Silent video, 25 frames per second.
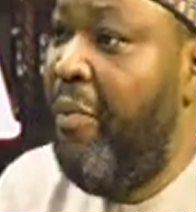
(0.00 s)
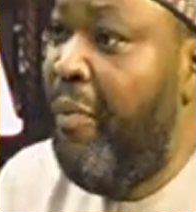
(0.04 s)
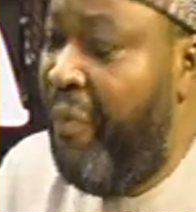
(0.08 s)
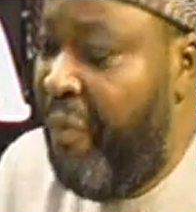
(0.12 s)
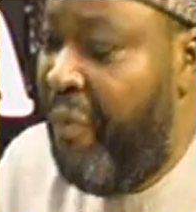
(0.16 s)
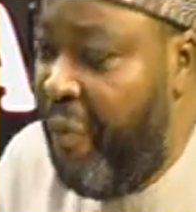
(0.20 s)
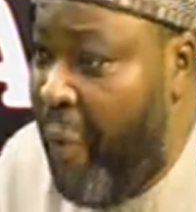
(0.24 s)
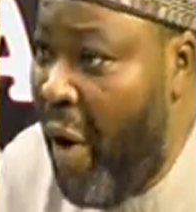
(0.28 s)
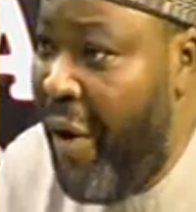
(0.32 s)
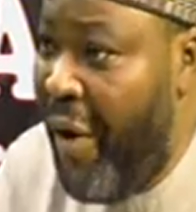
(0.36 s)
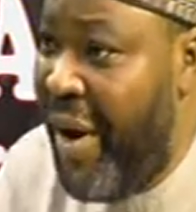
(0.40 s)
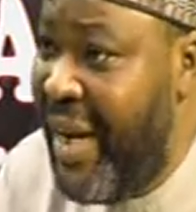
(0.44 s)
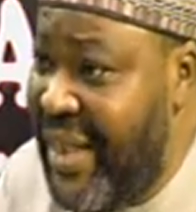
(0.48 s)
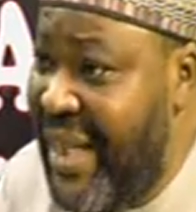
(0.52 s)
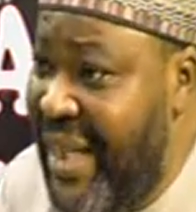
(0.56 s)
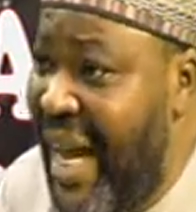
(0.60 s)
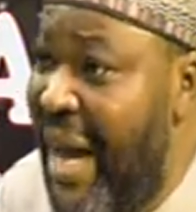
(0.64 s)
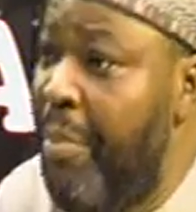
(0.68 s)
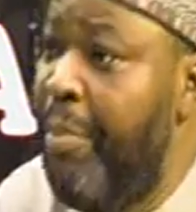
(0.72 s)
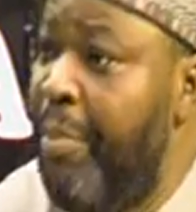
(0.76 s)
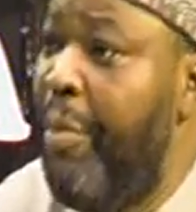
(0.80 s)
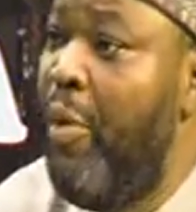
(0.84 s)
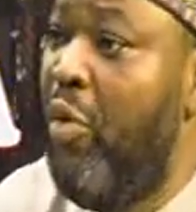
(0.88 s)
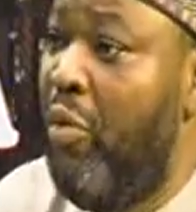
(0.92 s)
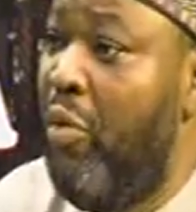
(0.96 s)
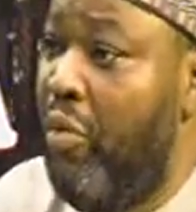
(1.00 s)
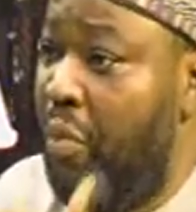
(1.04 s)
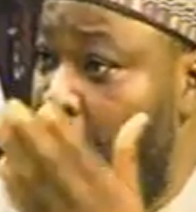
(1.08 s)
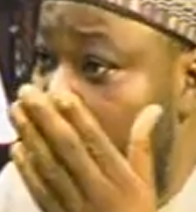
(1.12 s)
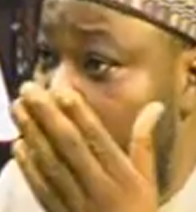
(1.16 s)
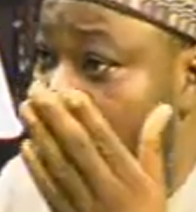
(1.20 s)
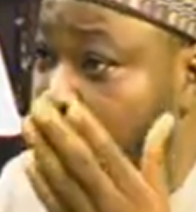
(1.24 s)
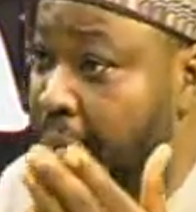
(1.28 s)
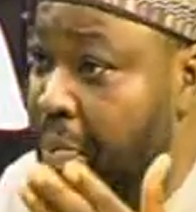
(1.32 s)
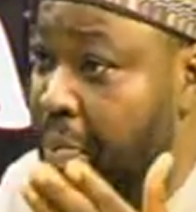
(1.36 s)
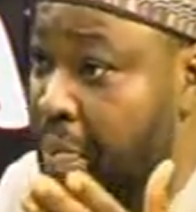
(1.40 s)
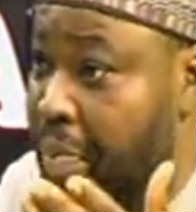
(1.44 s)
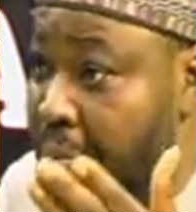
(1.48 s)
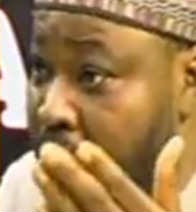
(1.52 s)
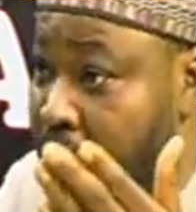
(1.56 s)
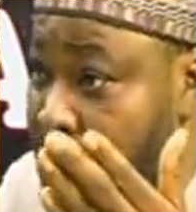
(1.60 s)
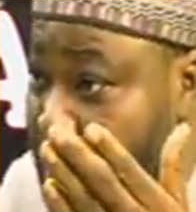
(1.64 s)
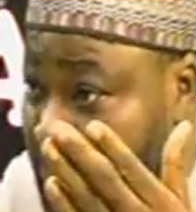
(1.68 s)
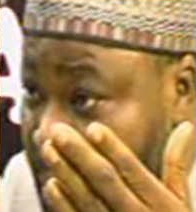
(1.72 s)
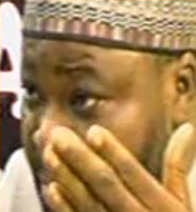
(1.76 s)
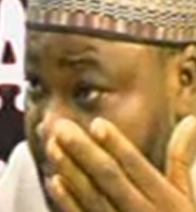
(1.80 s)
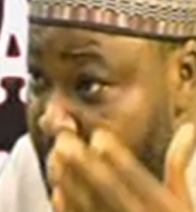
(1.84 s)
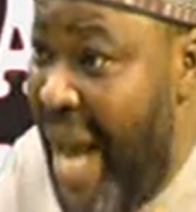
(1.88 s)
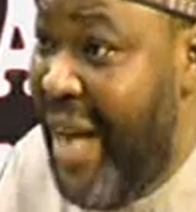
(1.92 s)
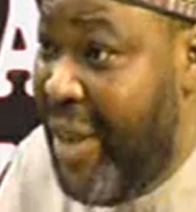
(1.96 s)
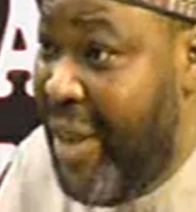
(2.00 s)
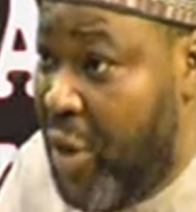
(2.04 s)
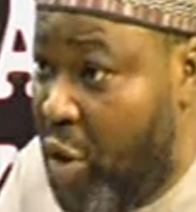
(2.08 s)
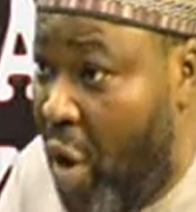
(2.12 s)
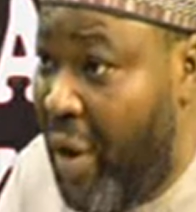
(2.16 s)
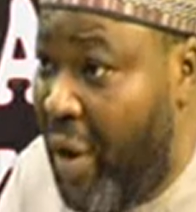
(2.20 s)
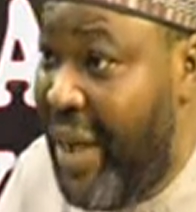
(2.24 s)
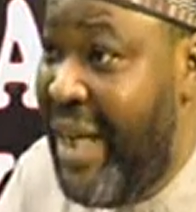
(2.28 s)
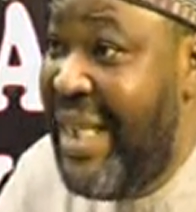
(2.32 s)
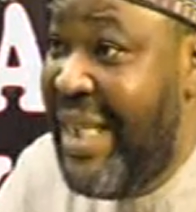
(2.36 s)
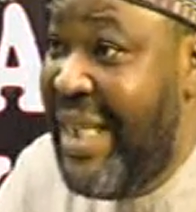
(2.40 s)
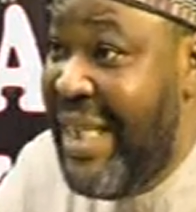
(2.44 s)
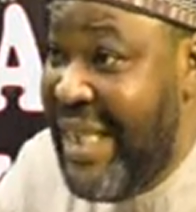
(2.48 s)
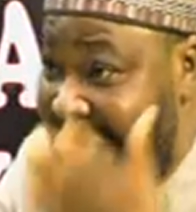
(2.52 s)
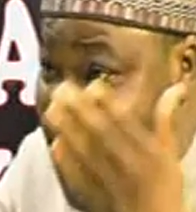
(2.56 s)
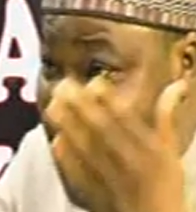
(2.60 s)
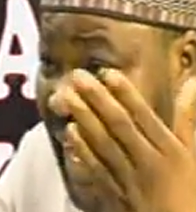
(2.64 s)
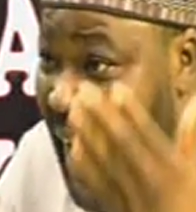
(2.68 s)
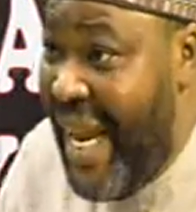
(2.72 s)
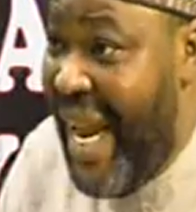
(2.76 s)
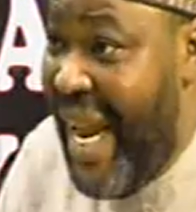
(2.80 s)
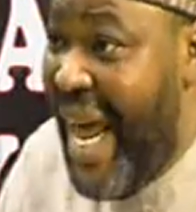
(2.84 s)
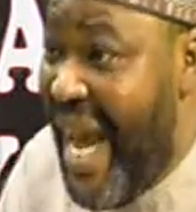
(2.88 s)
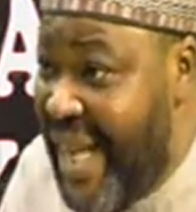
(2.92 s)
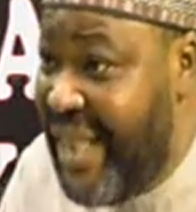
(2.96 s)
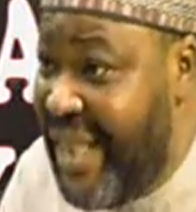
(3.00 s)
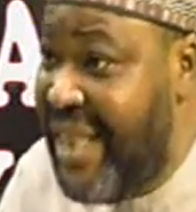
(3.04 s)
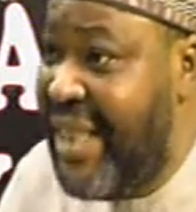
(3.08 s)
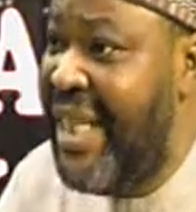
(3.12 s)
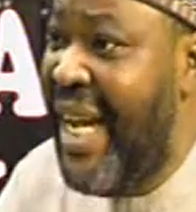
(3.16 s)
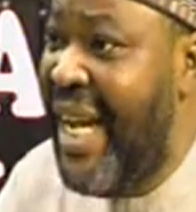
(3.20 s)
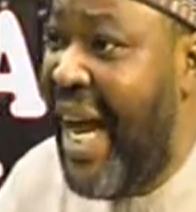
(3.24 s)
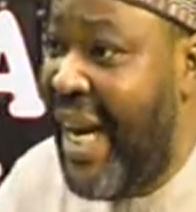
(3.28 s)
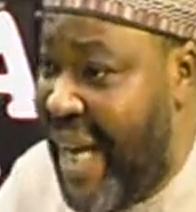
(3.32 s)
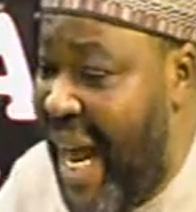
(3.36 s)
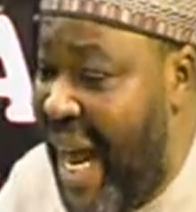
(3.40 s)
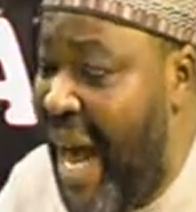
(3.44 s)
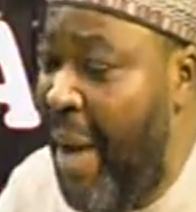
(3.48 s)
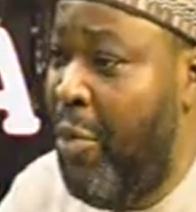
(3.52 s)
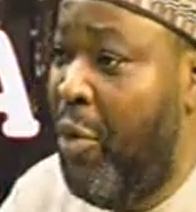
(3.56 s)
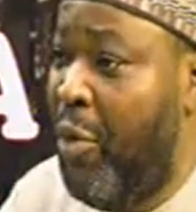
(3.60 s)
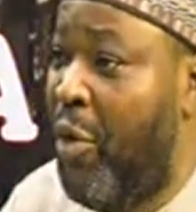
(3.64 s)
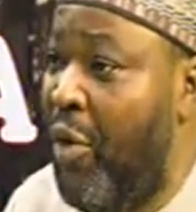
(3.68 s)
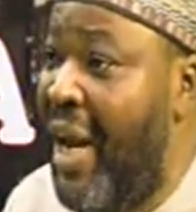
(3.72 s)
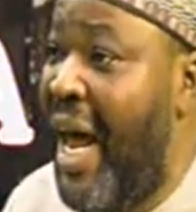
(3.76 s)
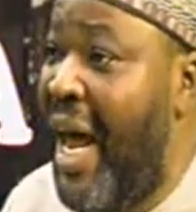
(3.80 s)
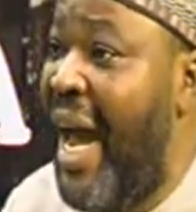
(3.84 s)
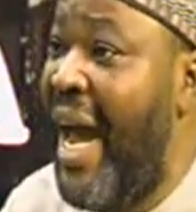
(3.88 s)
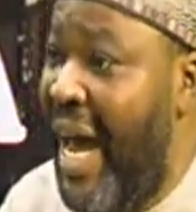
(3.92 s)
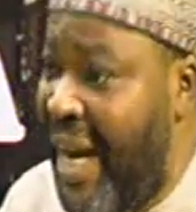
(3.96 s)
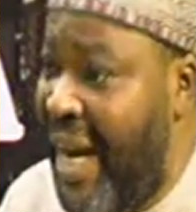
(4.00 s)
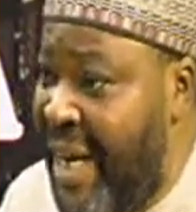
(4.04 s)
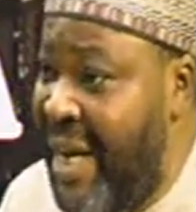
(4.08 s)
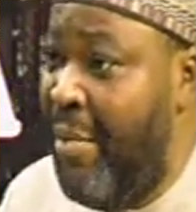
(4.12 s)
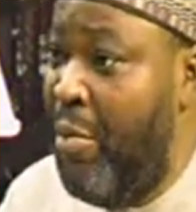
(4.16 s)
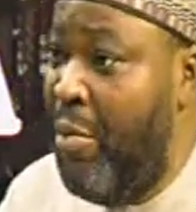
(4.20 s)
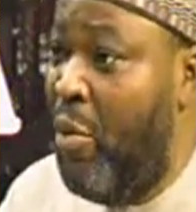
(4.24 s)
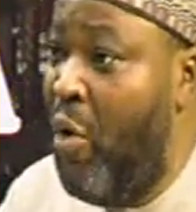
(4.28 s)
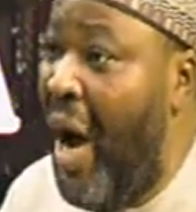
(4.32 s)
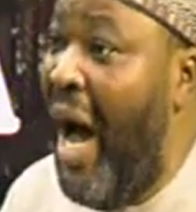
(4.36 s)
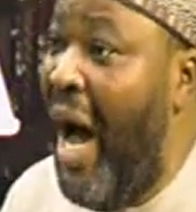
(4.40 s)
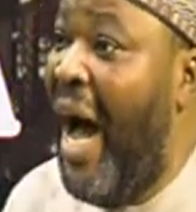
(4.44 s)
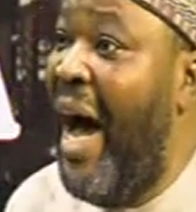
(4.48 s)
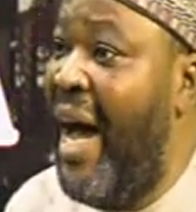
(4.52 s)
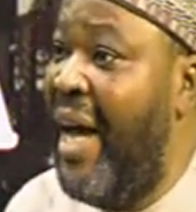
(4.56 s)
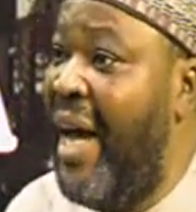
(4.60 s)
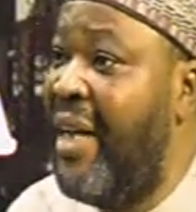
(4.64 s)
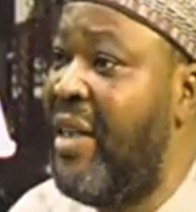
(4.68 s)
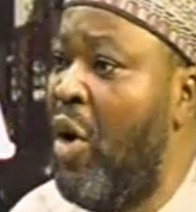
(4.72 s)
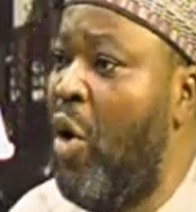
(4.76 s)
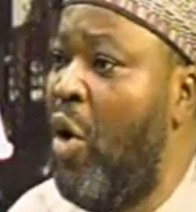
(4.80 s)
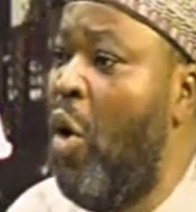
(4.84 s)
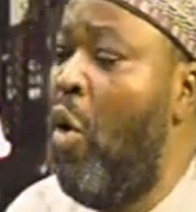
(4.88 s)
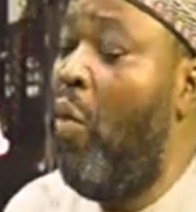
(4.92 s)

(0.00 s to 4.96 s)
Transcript: For example, majorly the challenge that Abdullahi Adamu had